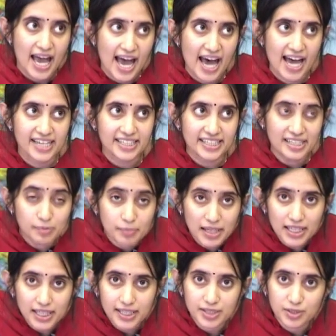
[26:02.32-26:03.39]
and
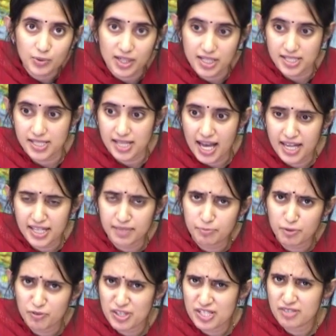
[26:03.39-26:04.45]
email it to us. And
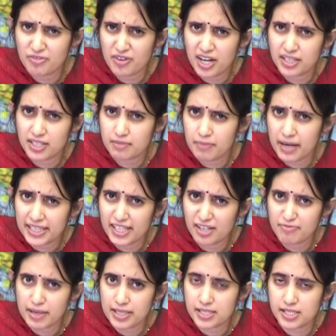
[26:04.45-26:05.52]
Professor Phatak might
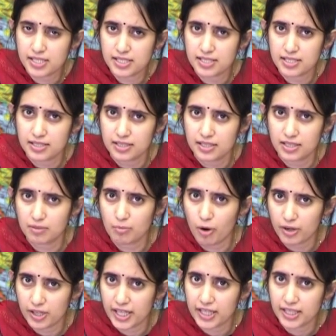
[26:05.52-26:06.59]
have mentioned in the
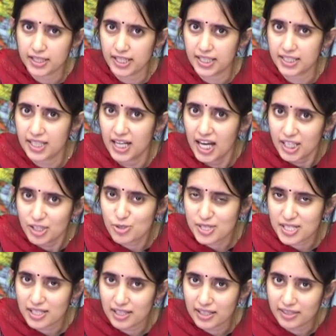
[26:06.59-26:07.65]
morning that you
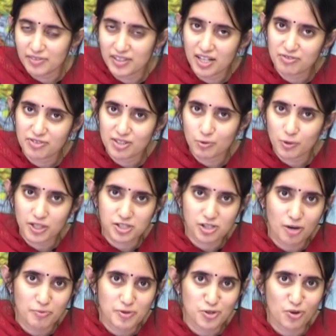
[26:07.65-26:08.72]
still, even after the
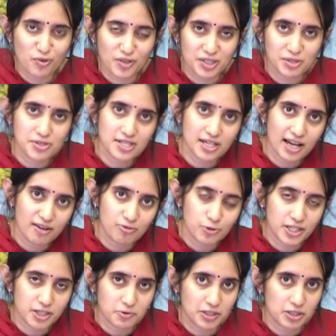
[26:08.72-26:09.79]
workshop is over, you still have
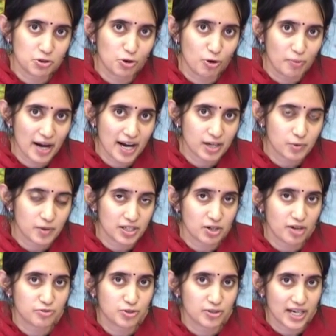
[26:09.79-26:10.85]
work when you go back where you
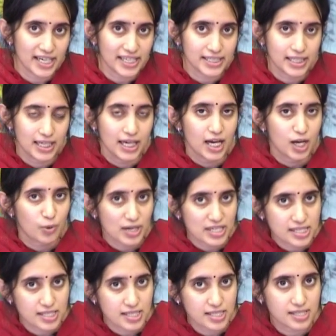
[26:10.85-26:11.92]
have to write
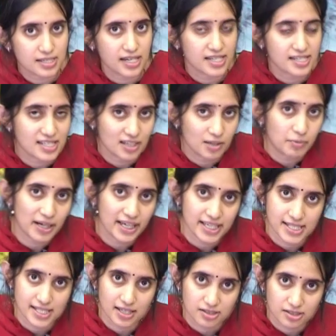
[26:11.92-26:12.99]
questions, write syllabi,
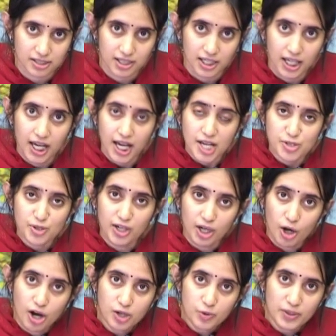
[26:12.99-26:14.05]
etc. So
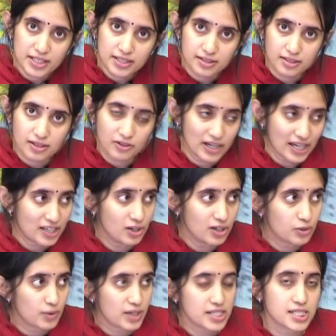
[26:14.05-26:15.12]
along with your regular
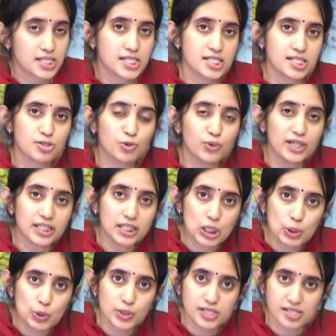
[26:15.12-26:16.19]
questions, do
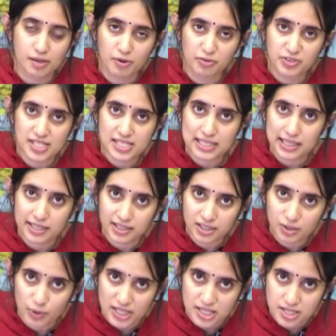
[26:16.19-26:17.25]
include some of these clicker
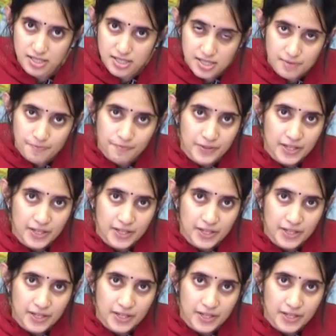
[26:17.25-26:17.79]
questions.